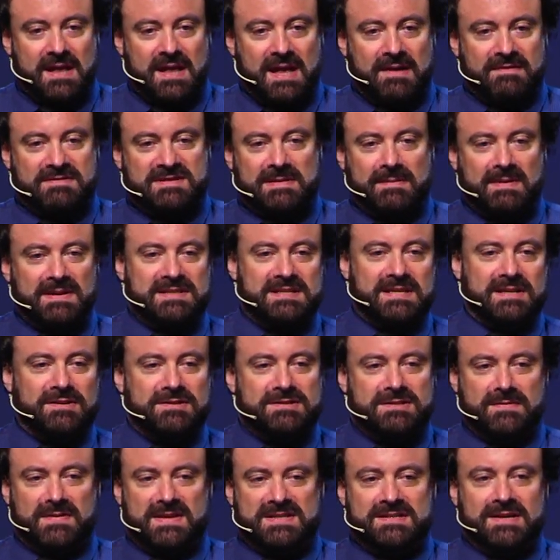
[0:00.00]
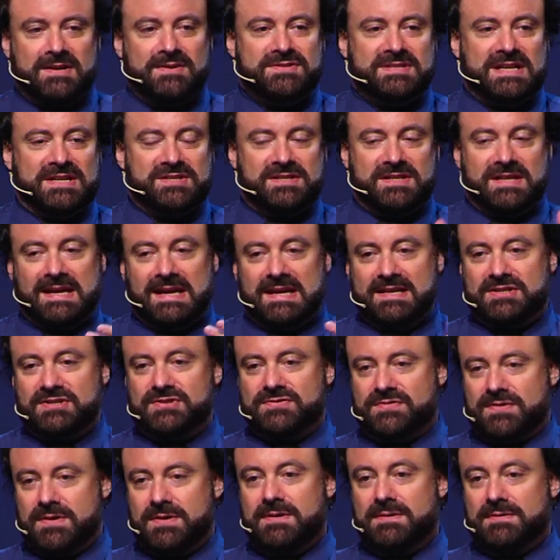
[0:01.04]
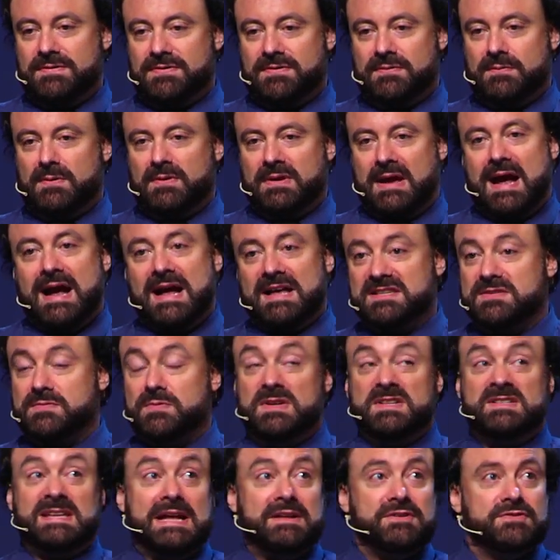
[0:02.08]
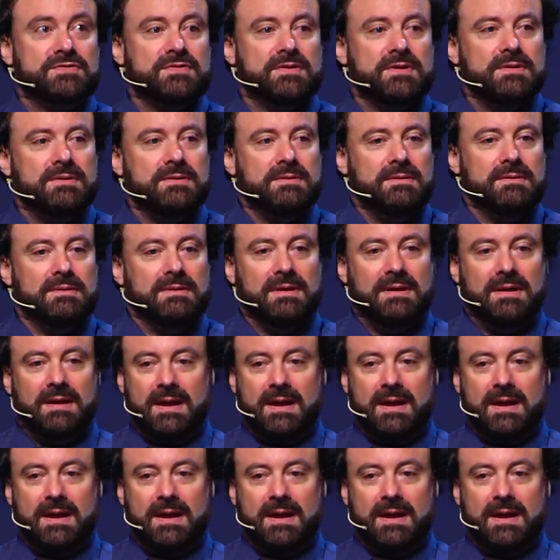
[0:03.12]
If someone tells you there's no such thing as truth, well, you ask, well, is that true?